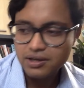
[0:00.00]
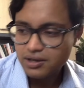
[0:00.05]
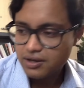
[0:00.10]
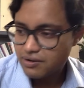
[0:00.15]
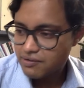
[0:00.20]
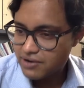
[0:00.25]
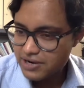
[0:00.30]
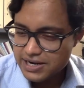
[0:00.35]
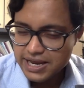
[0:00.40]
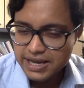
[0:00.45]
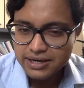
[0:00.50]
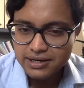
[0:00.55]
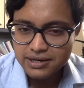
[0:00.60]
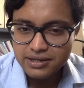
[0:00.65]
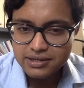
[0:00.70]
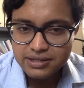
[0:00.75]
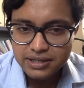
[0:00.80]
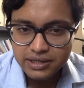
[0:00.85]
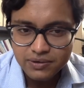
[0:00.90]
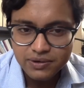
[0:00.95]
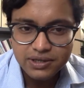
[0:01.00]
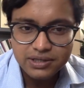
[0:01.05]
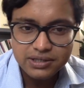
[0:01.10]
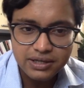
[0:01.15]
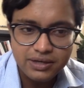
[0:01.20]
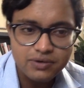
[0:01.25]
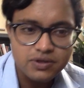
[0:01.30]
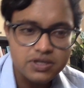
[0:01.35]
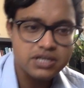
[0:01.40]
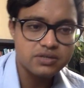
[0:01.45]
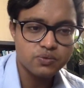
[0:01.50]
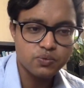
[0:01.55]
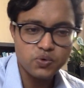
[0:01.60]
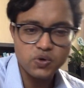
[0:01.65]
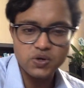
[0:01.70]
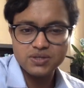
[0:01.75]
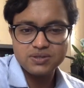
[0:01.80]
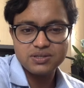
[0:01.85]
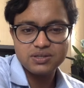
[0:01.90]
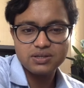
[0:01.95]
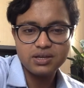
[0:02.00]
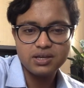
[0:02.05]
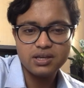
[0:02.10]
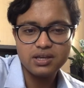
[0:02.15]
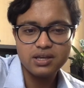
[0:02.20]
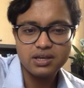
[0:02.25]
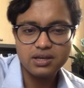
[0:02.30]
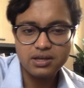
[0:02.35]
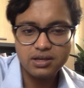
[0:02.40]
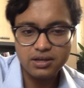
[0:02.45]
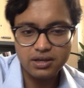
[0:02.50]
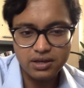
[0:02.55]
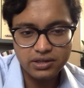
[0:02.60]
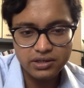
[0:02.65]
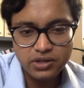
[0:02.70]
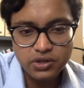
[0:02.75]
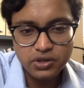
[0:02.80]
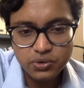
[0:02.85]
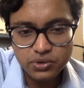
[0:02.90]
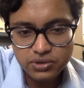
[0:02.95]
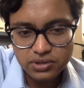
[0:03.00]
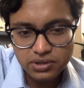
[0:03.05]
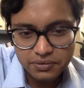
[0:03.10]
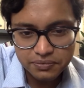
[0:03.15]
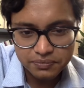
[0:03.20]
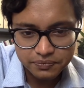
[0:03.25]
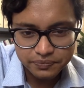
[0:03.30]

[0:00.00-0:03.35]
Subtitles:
redenda singular singulis was used.